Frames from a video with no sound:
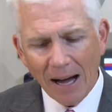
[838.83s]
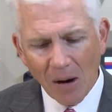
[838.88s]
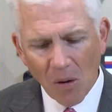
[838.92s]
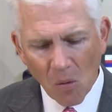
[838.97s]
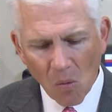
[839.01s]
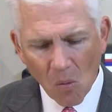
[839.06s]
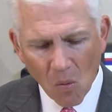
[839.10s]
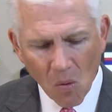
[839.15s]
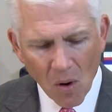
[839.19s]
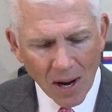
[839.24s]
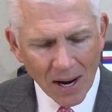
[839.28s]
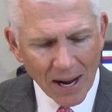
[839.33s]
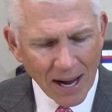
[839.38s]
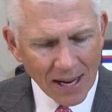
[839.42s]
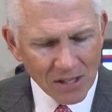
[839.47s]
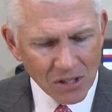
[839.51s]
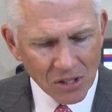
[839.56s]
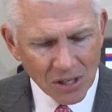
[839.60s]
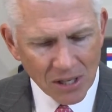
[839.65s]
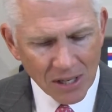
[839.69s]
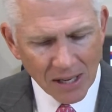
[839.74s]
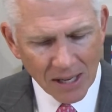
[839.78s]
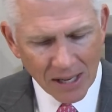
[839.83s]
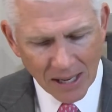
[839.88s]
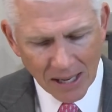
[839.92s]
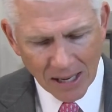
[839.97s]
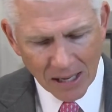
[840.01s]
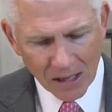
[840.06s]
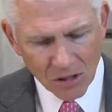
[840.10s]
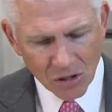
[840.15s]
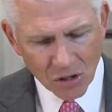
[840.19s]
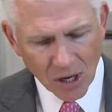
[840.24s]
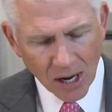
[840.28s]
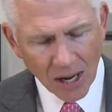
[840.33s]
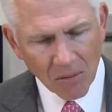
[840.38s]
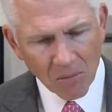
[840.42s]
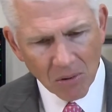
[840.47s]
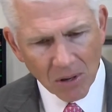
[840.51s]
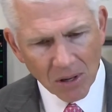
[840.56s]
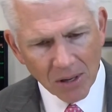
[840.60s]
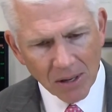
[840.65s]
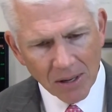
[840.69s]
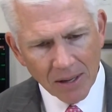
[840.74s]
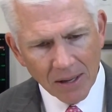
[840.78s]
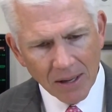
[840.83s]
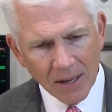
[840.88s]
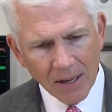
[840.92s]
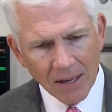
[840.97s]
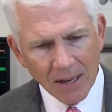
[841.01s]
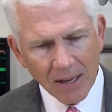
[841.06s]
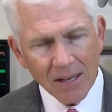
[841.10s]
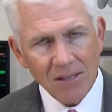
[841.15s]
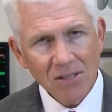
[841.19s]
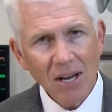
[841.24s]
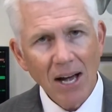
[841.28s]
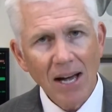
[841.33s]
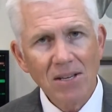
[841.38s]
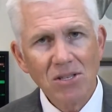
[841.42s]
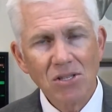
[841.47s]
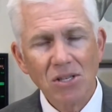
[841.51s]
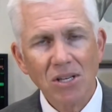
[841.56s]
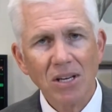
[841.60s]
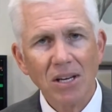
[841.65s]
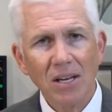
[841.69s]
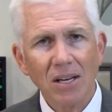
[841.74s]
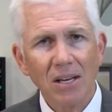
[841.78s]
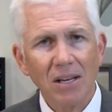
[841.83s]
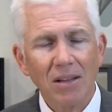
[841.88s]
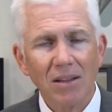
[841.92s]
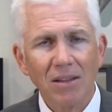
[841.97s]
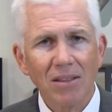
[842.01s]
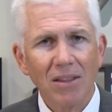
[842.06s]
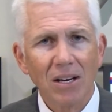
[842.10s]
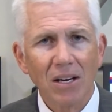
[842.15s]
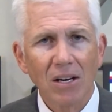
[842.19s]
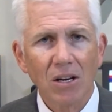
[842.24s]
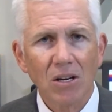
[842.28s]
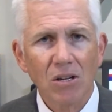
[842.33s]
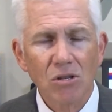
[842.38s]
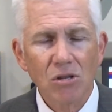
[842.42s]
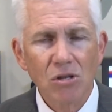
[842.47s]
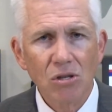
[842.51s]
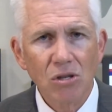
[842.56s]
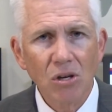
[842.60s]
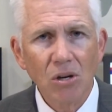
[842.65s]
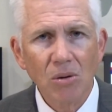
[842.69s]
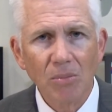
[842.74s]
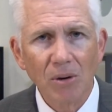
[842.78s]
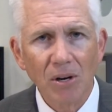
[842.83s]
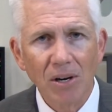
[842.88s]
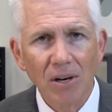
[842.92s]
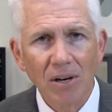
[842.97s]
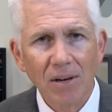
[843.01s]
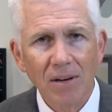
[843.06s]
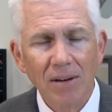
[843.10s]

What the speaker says: what I see in general is I see the consumer